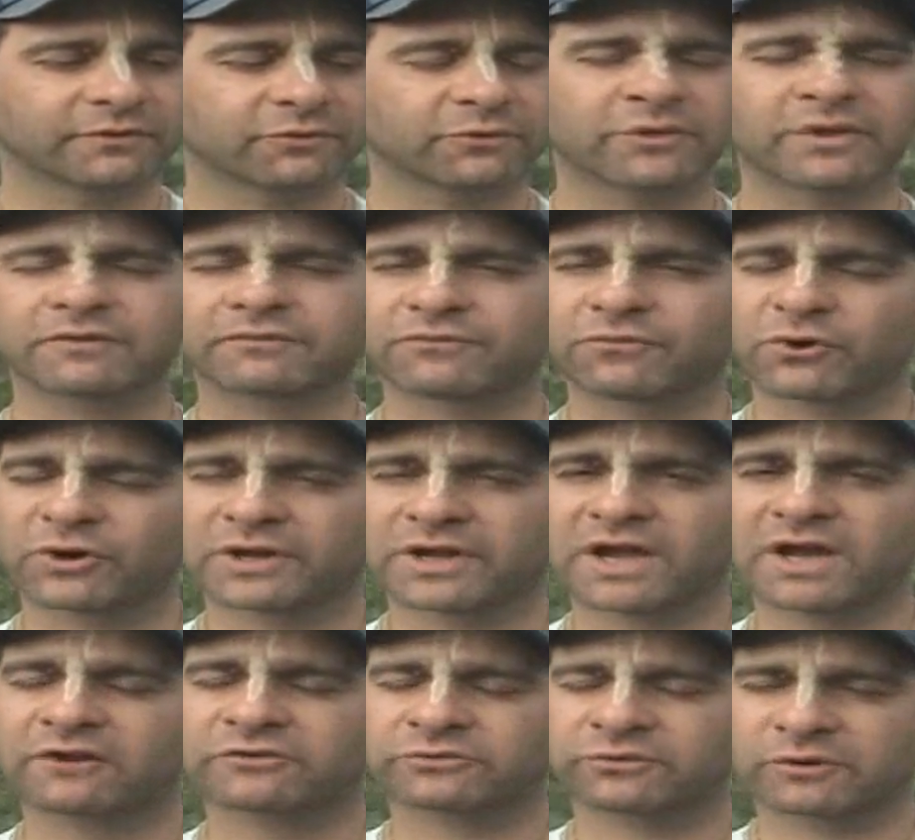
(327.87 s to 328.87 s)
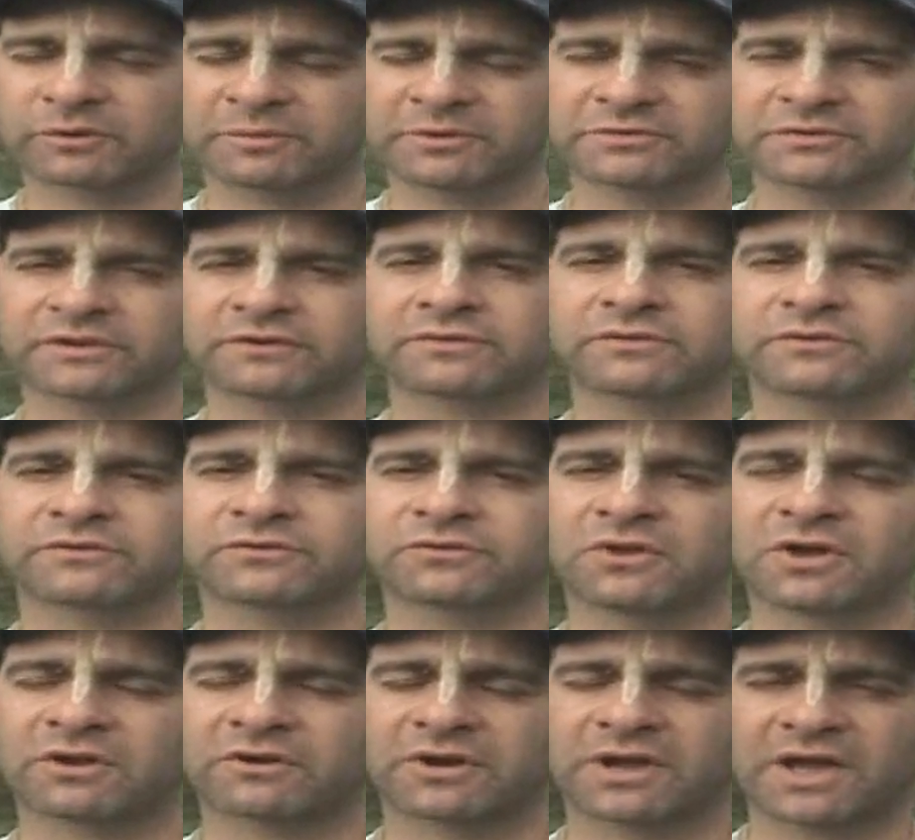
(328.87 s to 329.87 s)
there were another 4 cows that were going to be sent to the
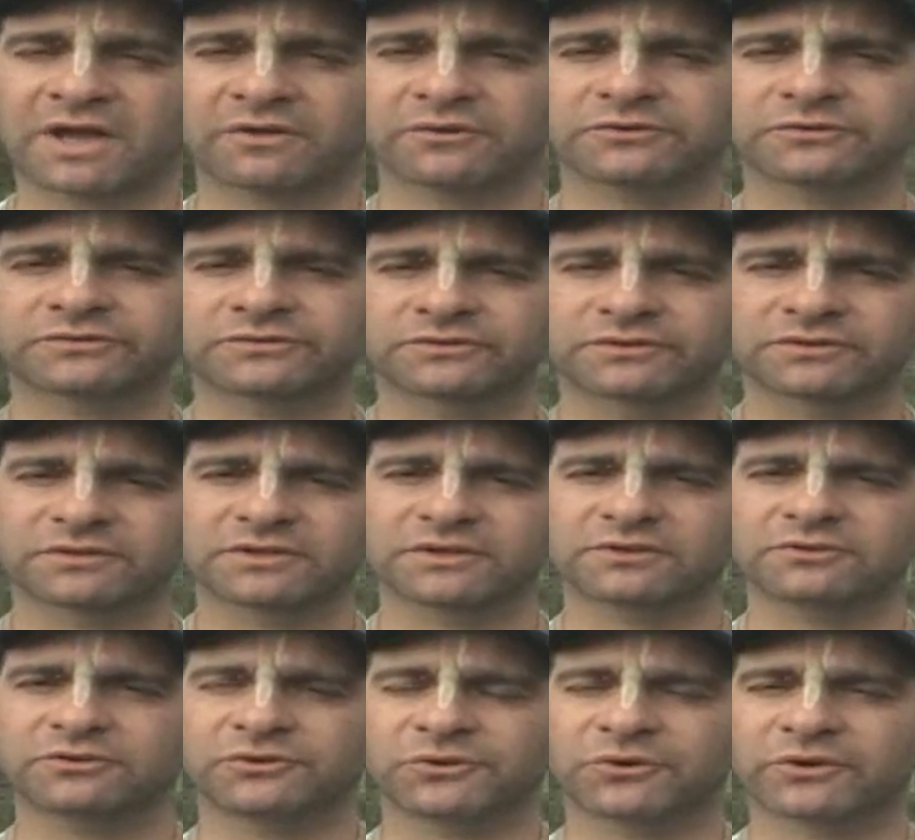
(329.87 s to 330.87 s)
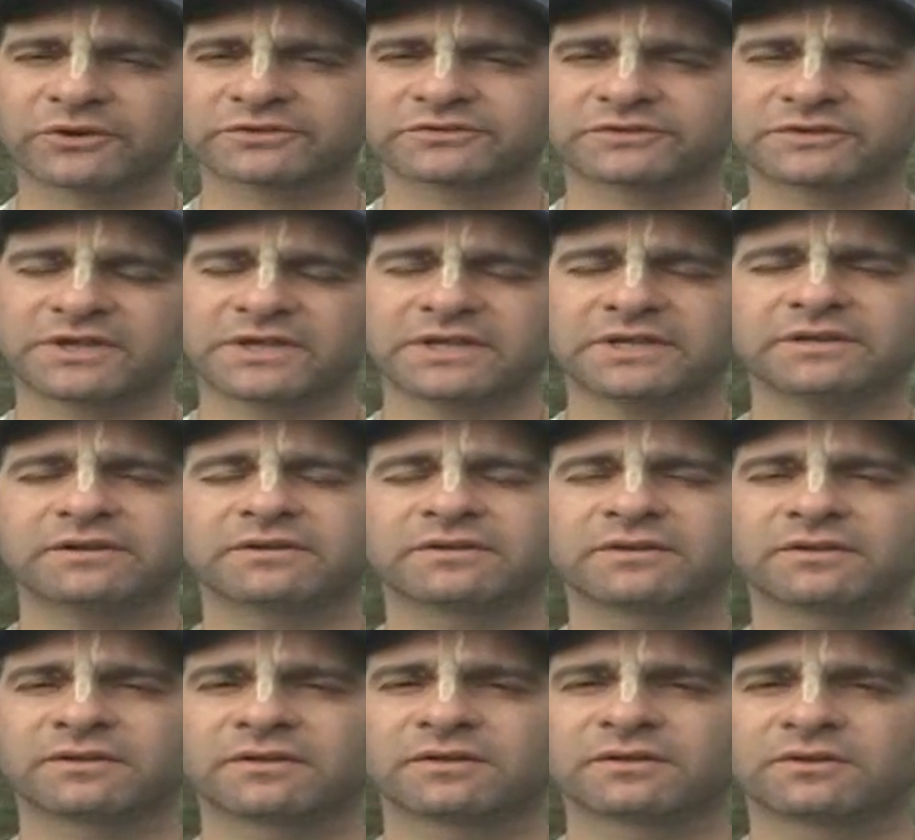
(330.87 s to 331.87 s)
slaughterhouse in New York State.
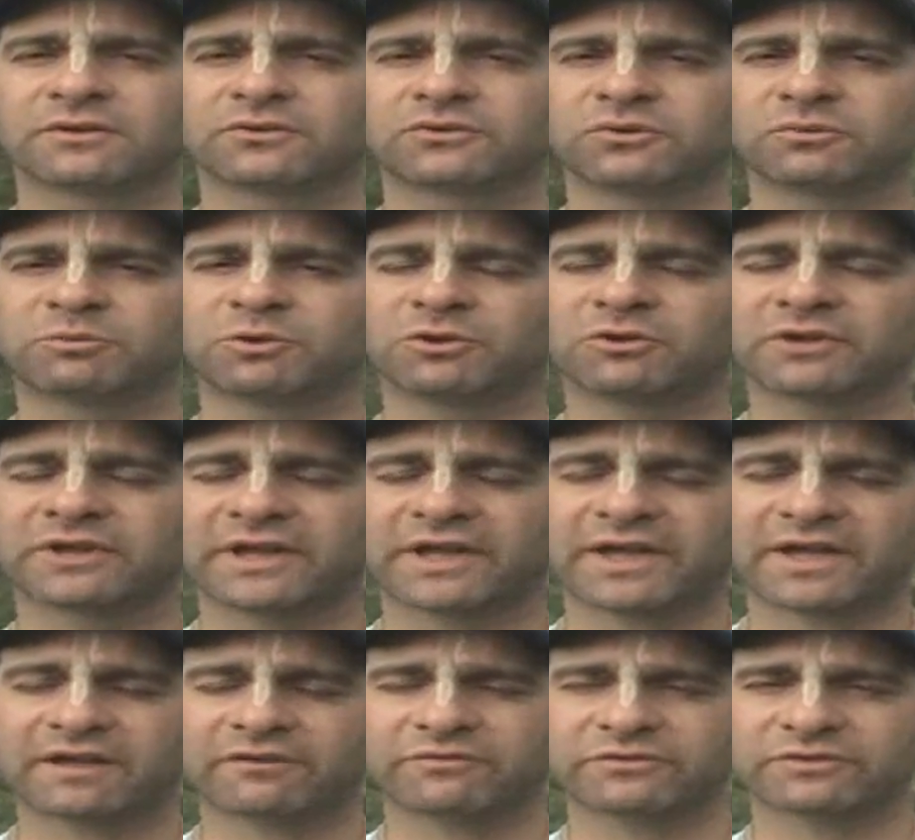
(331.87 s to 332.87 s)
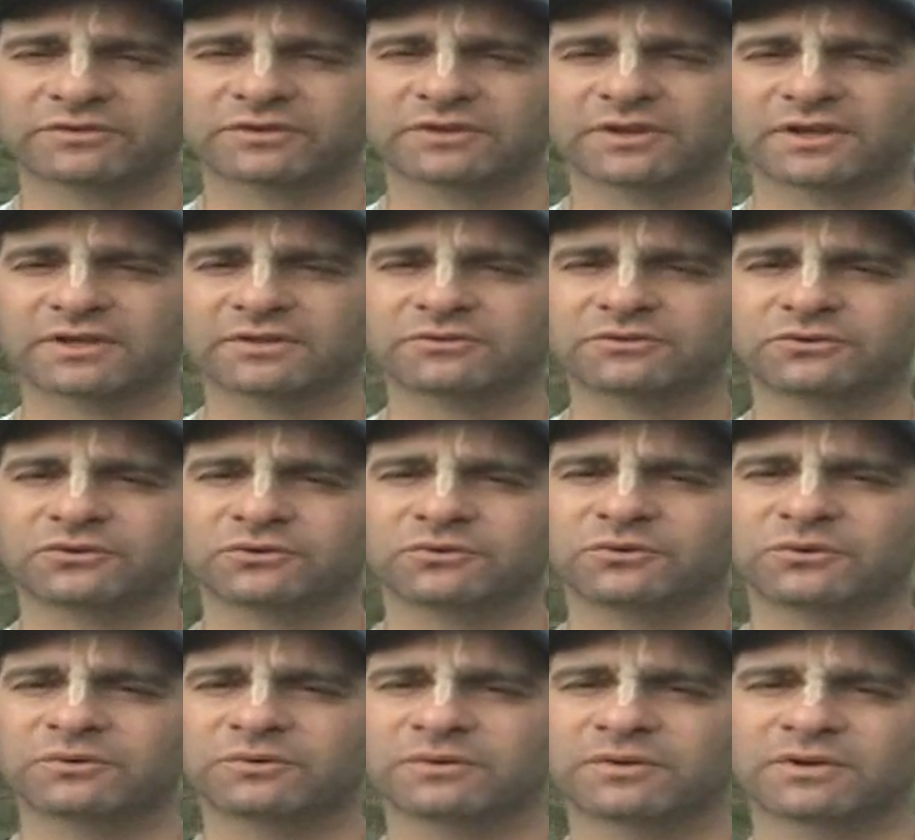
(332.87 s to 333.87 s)
2 bull calves and
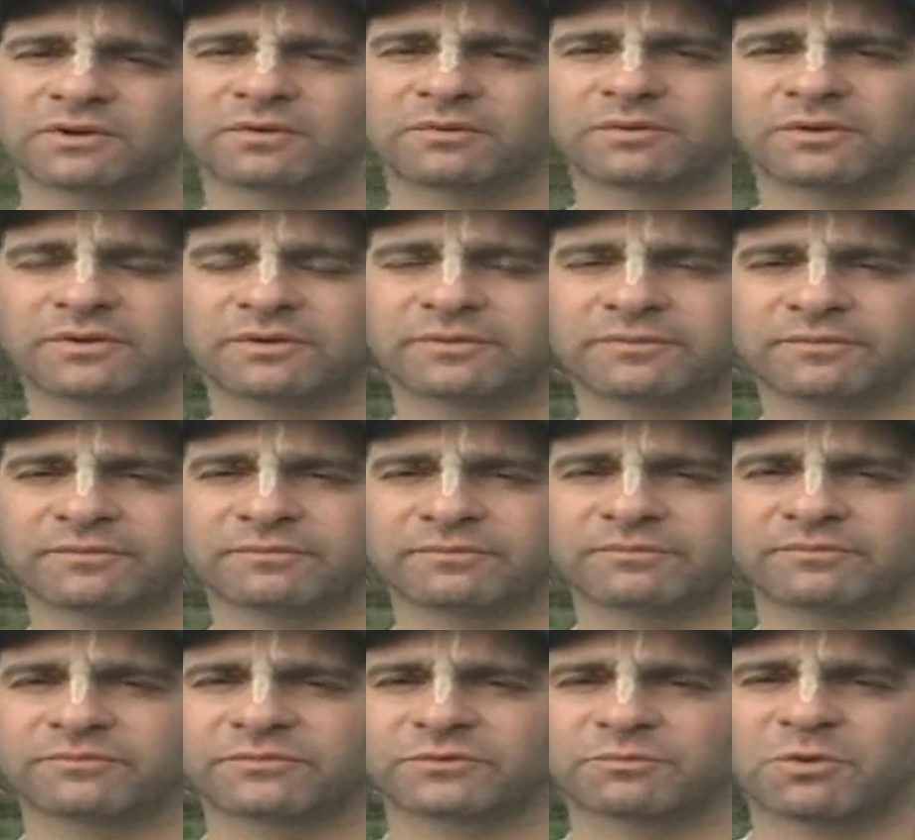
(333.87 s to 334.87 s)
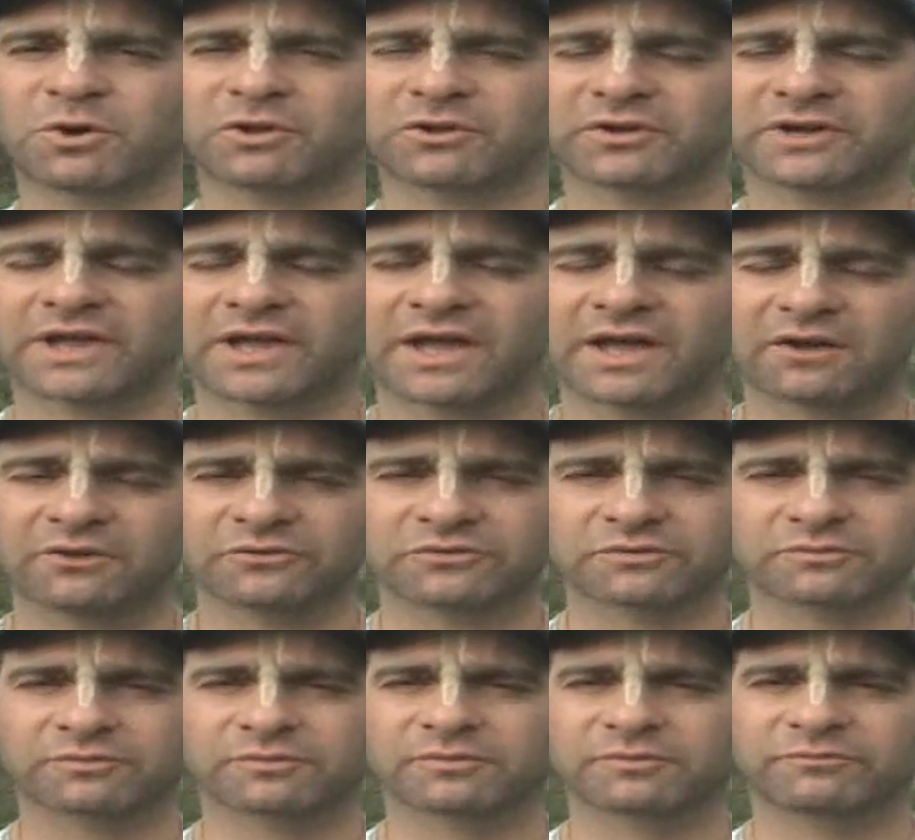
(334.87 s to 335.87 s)
2 smaller
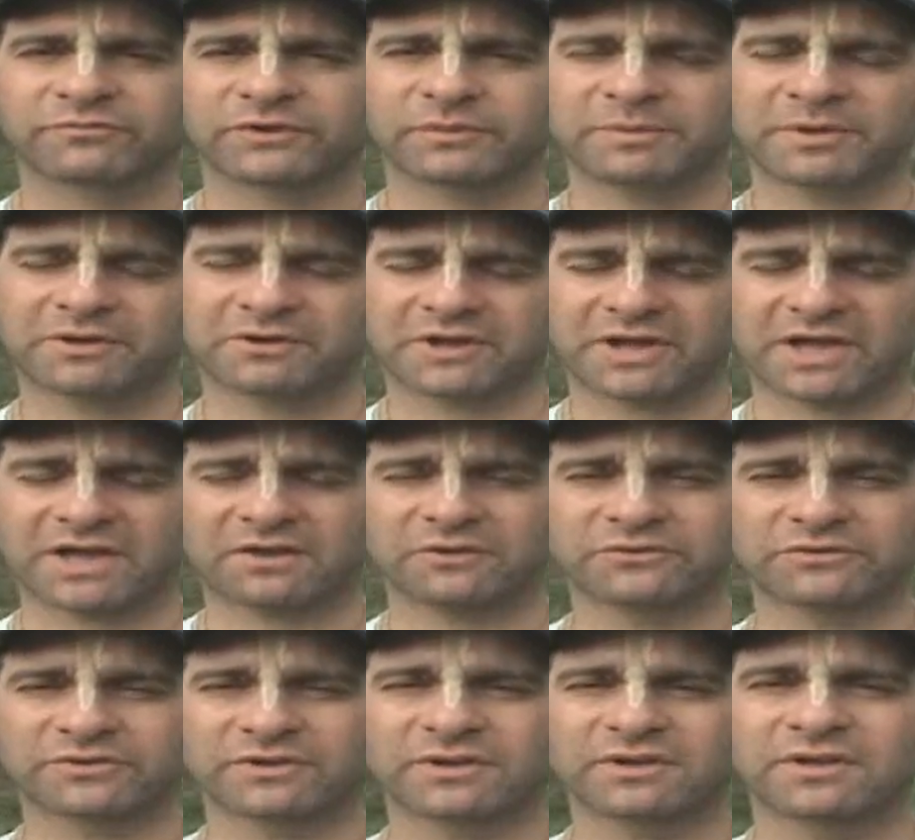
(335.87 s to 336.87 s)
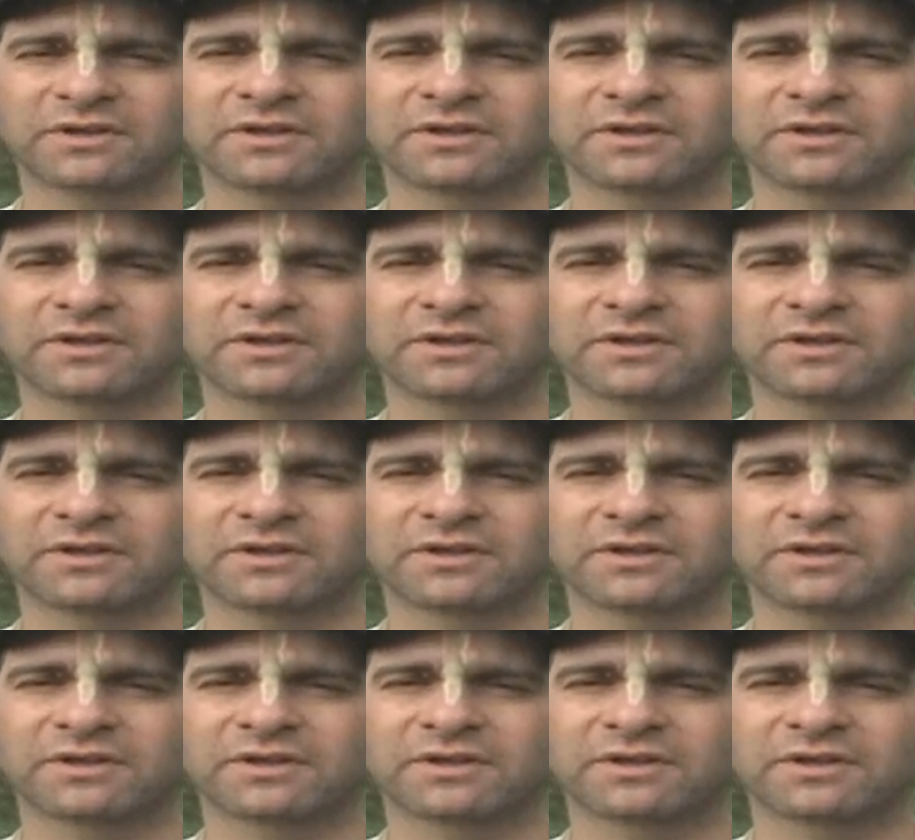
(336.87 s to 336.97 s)
cows, female cows.